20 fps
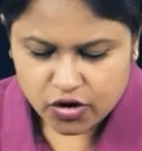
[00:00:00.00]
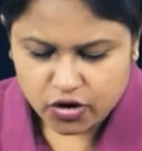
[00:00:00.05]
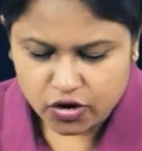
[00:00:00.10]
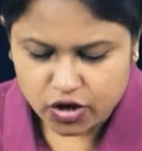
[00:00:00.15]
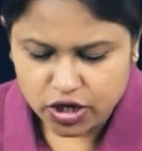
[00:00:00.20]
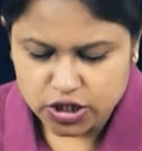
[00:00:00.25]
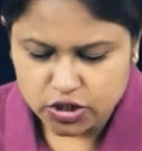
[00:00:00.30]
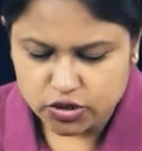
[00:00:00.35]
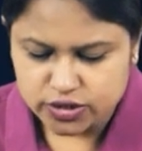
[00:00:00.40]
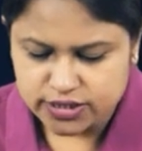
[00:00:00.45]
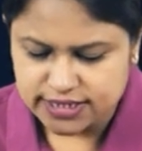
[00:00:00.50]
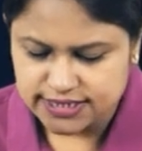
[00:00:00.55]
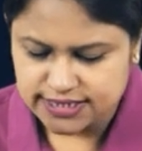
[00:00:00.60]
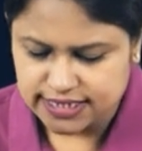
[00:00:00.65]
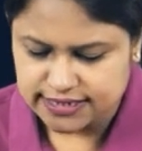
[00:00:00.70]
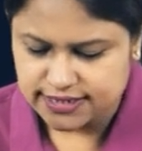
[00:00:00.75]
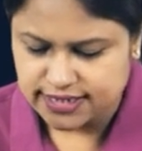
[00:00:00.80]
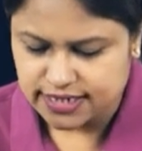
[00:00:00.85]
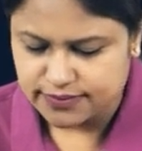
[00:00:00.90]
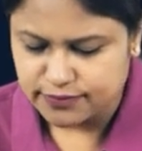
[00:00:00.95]
All notice
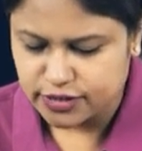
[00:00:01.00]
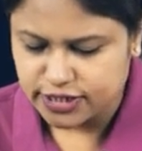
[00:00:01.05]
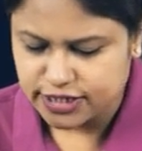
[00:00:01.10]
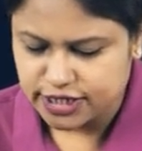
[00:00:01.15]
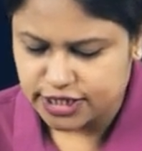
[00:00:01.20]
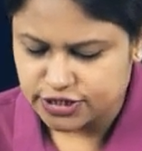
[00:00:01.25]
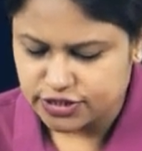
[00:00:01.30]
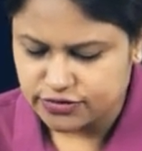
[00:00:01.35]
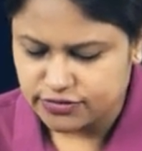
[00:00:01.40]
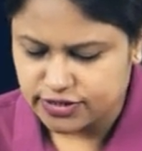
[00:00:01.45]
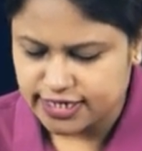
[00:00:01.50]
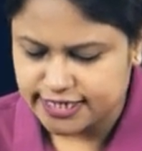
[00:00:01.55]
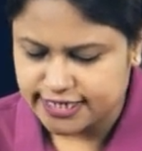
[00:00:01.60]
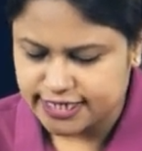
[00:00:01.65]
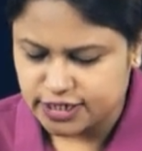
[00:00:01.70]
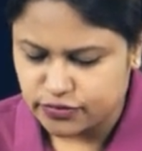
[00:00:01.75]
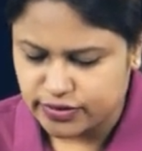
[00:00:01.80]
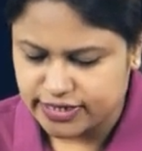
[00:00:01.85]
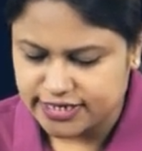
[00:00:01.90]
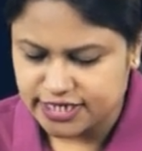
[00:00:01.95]
other communication
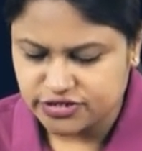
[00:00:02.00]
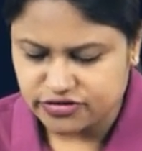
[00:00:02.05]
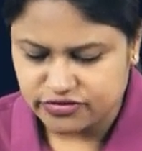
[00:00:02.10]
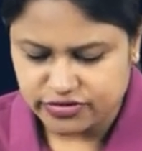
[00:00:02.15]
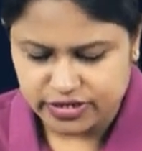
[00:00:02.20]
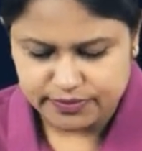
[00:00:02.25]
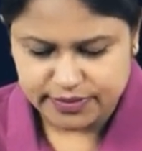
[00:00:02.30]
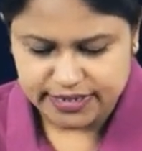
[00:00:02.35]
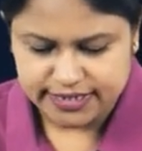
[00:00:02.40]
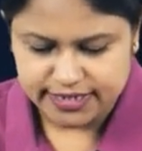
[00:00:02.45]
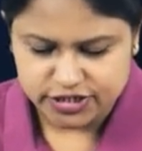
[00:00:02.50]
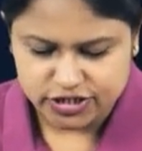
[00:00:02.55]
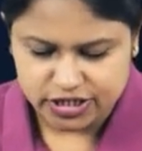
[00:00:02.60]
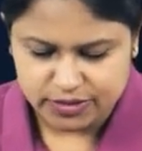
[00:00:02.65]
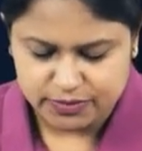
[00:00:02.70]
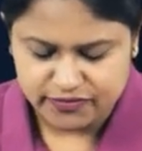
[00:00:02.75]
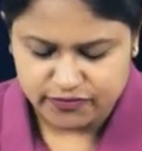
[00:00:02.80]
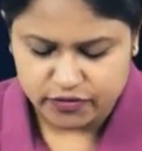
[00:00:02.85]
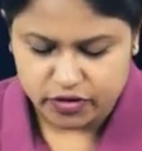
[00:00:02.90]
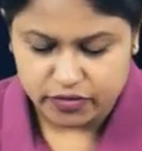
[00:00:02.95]
relating to any general meeting
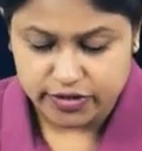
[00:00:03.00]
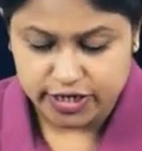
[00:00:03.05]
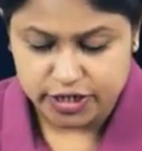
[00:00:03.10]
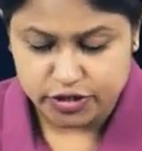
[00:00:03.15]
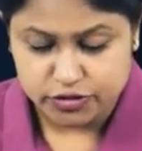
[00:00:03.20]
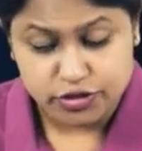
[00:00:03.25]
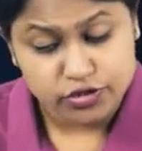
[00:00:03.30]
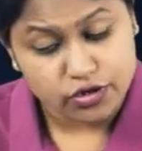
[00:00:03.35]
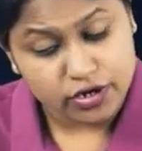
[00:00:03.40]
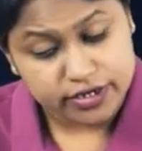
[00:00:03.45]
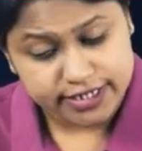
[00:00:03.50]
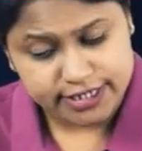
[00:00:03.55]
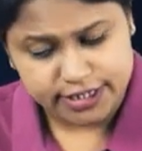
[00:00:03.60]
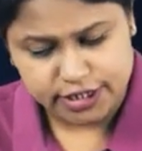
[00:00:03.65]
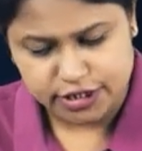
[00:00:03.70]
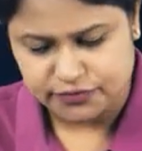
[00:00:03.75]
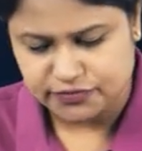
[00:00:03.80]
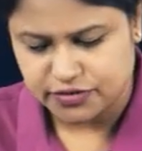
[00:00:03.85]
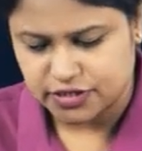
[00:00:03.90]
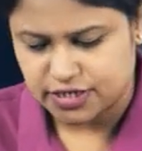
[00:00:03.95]
shall be forwarded to the
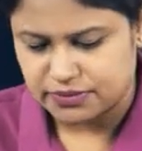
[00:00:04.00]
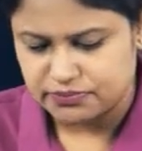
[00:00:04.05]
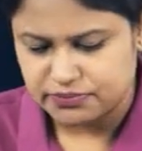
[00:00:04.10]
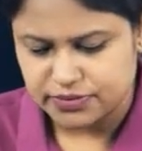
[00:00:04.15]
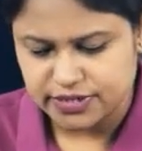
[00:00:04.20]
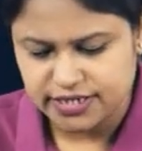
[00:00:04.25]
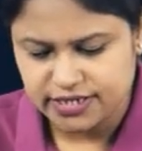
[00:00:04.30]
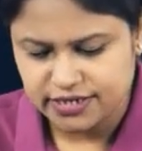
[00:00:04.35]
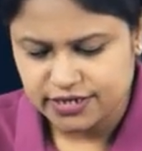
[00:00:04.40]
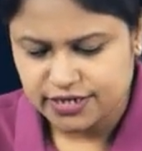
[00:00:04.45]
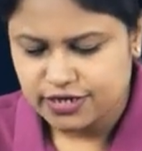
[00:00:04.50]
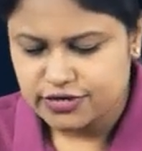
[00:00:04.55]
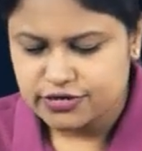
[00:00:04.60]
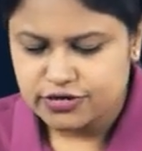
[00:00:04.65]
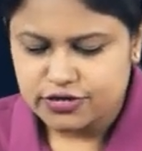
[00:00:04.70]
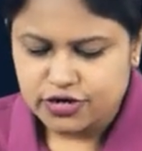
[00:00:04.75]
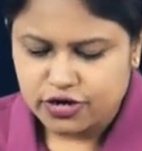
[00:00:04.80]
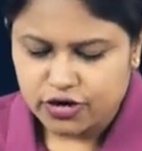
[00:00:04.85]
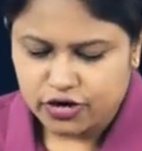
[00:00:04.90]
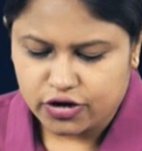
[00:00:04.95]
auditor of the company.
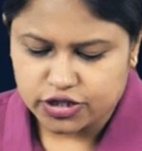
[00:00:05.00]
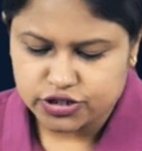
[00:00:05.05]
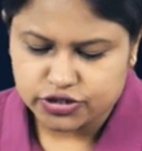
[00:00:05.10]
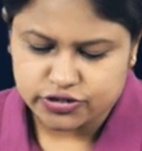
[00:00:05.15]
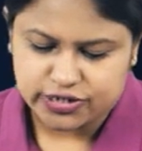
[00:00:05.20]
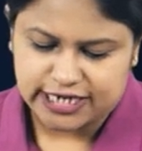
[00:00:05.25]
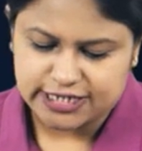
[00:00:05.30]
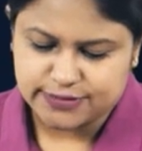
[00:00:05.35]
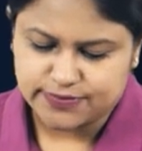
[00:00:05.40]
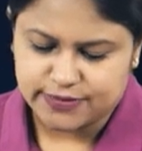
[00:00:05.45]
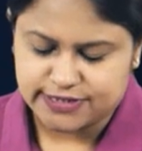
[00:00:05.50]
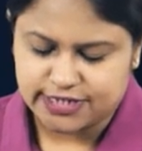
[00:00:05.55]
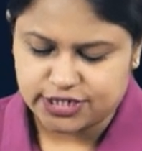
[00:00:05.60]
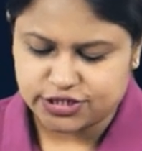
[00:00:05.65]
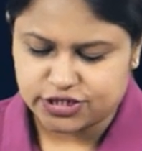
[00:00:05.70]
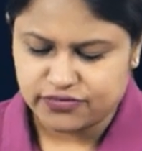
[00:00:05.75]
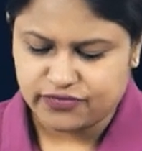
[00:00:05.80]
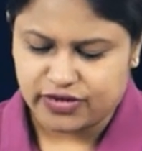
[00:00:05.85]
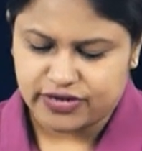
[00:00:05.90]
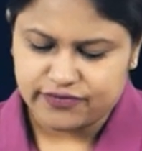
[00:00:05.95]
Also, as per
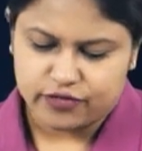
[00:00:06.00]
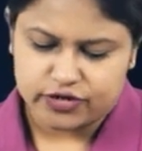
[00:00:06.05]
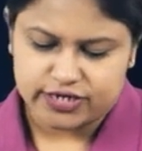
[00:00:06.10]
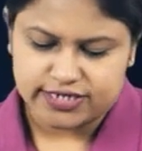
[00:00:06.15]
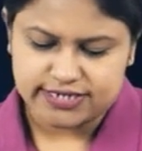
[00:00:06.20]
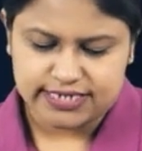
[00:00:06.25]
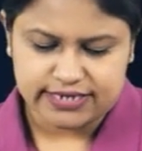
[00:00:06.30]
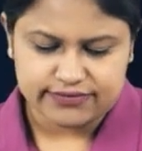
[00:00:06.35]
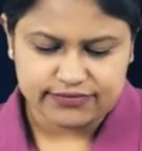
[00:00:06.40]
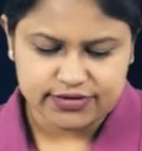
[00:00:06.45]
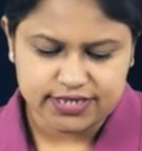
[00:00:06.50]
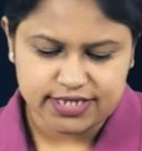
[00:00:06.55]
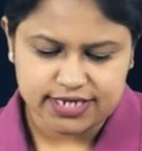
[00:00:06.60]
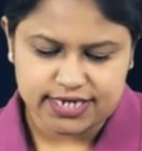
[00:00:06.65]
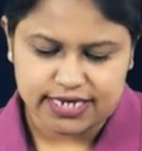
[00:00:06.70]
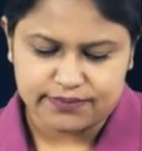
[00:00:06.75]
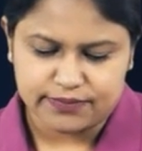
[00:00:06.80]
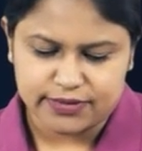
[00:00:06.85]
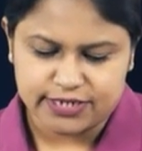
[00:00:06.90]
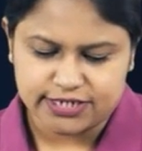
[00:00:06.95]
section 147, the
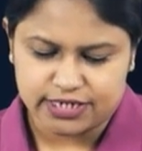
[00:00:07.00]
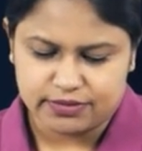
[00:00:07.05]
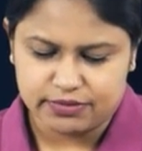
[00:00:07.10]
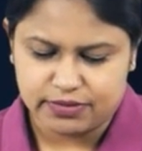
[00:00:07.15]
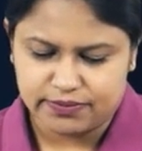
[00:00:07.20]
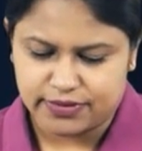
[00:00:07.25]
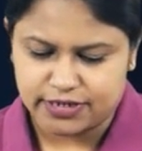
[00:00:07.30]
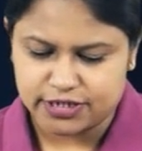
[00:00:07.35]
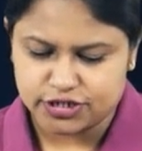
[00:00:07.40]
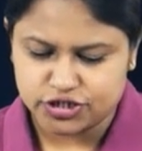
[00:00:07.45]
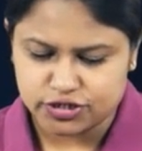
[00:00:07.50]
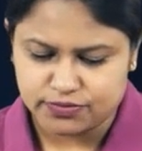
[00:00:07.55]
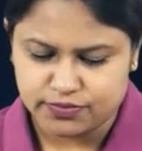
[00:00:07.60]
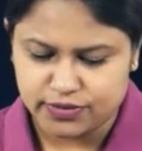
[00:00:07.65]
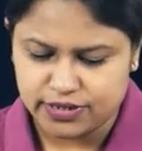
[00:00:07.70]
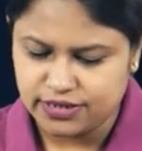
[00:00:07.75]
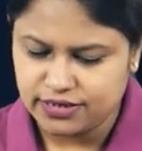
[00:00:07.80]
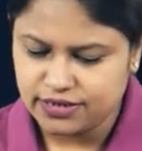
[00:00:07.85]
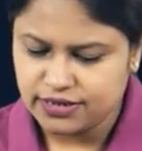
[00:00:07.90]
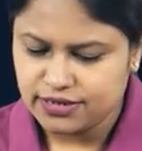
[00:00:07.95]
company shall be
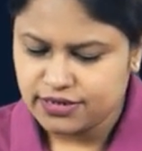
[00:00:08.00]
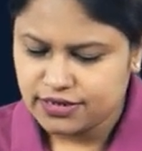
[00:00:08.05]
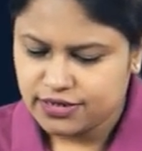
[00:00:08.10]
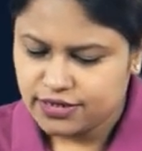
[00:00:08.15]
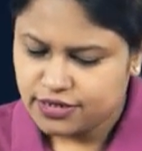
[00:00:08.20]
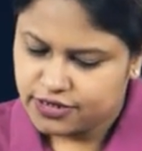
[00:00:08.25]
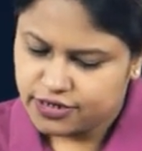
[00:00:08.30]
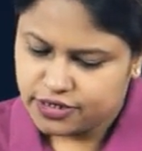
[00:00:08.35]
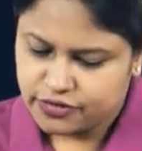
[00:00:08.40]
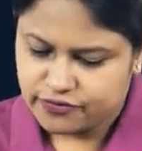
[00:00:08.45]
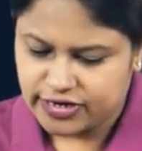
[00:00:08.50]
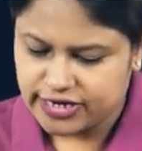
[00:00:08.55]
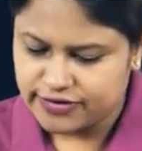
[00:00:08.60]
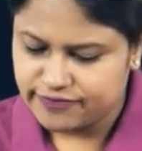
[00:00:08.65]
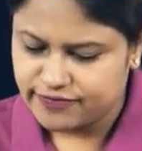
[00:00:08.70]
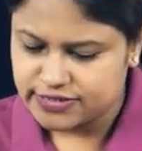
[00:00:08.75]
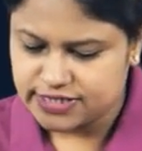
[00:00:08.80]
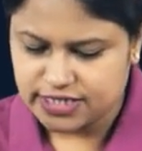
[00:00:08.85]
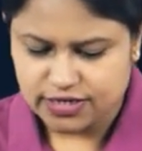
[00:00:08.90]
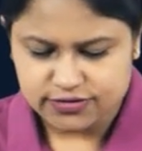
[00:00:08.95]
punishable
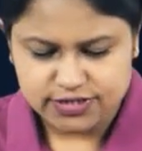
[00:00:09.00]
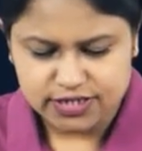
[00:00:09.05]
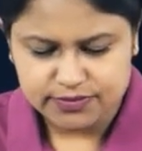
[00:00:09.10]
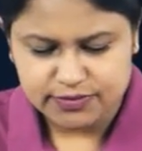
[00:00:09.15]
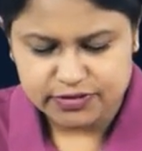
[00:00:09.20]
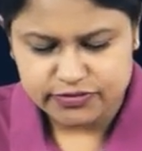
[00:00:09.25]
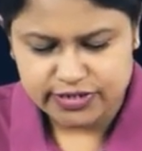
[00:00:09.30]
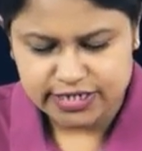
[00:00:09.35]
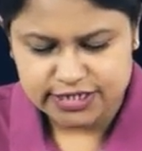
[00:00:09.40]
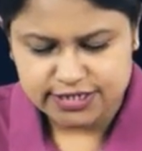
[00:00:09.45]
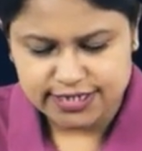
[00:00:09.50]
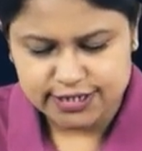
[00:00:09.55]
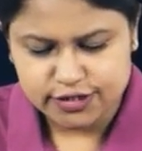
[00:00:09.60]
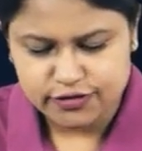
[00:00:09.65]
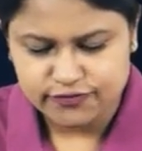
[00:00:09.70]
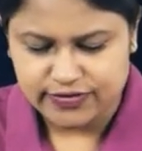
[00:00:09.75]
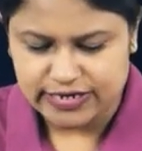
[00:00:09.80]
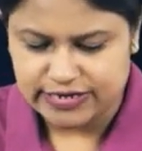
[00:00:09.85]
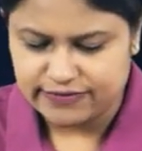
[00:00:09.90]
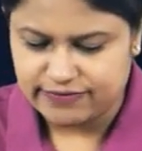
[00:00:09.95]
25,000 but will extend
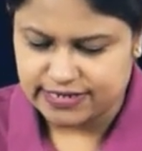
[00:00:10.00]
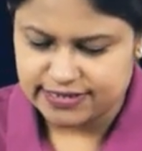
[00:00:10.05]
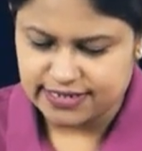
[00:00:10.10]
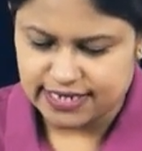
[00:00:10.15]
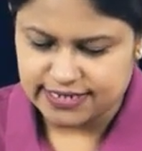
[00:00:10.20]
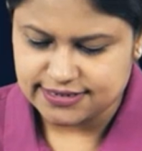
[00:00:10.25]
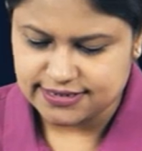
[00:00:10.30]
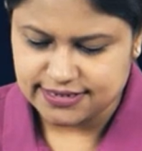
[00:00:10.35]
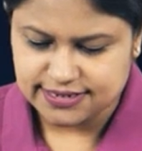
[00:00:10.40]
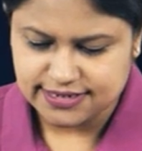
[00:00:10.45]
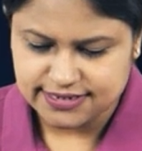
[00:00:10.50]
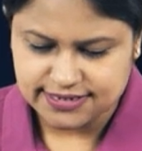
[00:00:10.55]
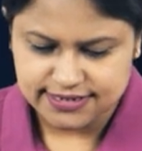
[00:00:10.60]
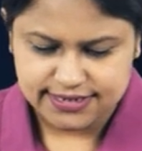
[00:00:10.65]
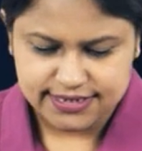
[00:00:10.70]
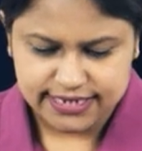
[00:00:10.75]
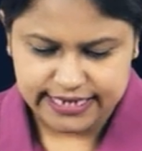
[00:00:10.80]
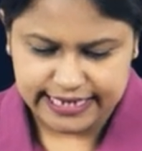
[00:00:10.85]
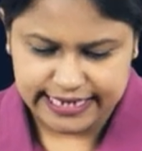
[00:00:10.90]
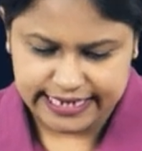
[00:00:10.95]
to 5 lakh. The answer
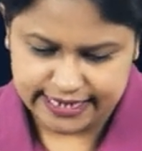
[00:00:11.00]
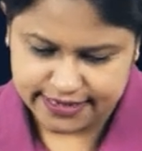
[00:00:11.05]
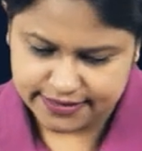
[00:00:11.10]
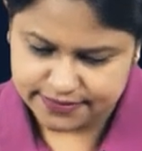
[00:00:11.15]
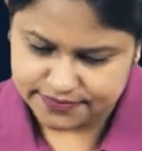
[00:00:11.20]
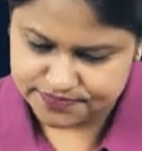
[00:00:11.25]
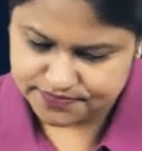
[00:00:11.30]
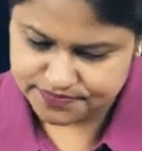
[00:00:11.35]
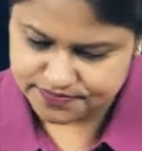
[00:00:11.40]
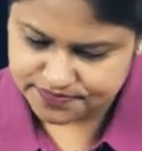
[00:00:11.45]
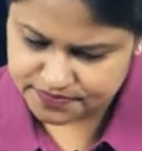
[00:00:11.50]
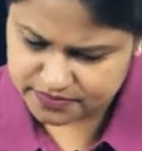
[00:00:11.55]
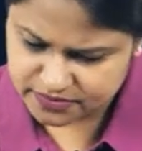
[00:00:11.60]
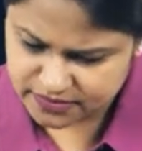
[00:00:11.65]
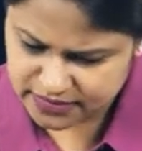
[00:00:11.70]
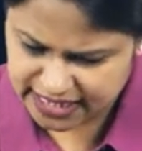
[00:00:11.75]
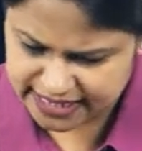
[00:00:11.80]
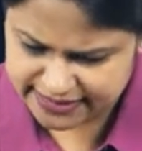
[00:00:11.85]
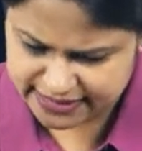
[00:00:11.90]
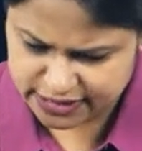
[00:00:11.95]
is A.
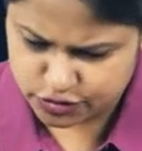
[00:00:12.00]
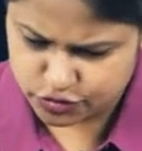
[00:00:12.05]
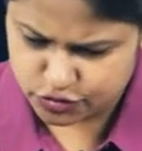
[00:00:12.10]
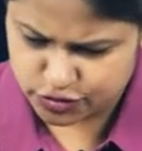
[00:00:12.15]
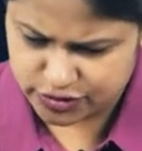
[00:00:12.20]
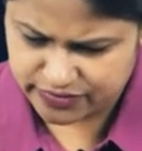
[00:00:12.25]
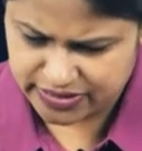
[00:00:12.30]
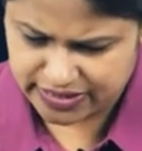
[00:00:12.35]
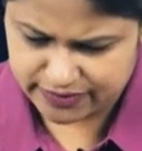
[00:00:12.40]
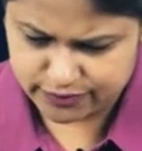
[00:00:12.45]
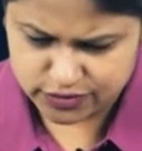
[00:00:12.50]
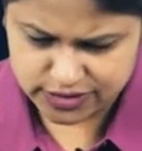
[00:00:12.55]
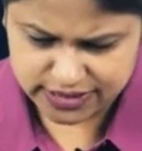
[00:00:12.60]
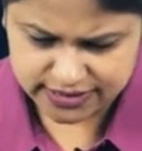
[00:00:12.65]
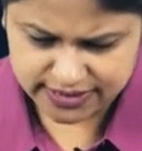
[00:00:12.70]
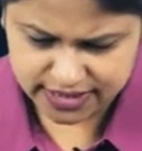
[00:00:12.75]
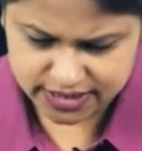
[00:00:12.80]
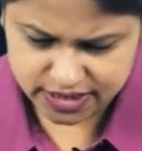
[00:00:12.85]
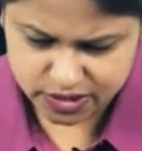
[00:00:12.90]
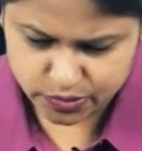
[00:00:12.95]
I think you don't even have to see
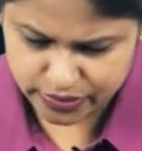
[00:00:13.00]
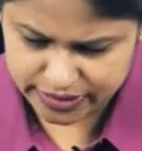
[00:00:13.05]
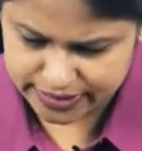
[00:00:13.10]
the other